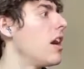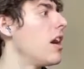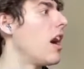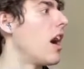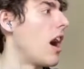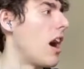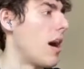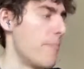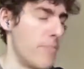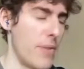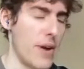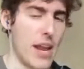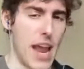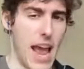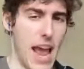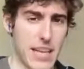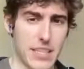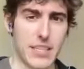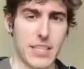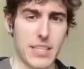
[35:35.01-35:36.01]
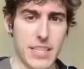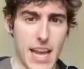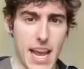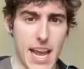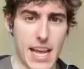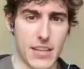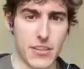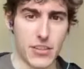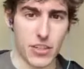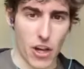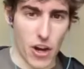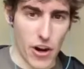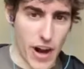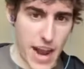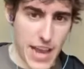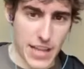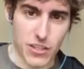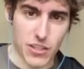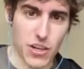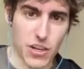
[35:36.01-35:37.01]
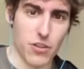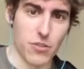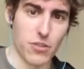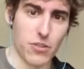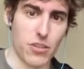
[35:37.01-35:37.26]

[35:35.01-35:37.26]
But as it stands, all right, so